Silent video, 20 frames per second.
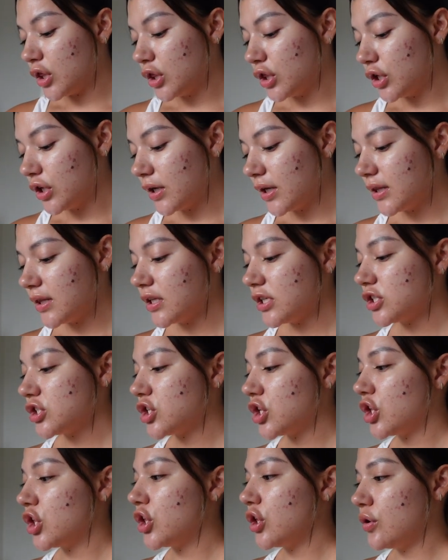Look at this
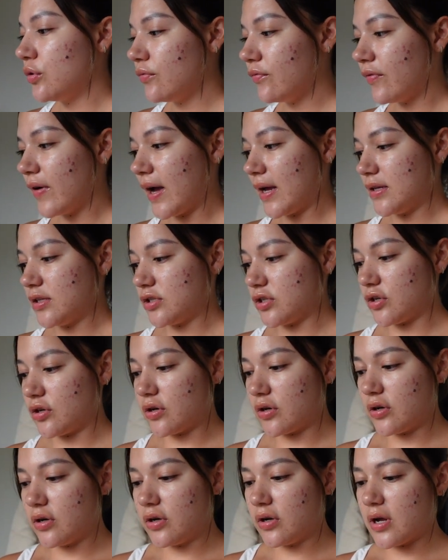cute
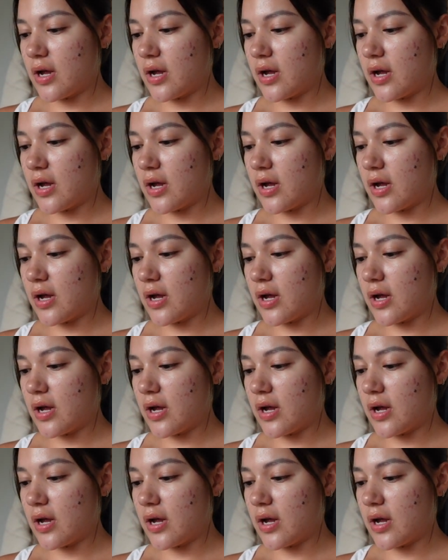visor.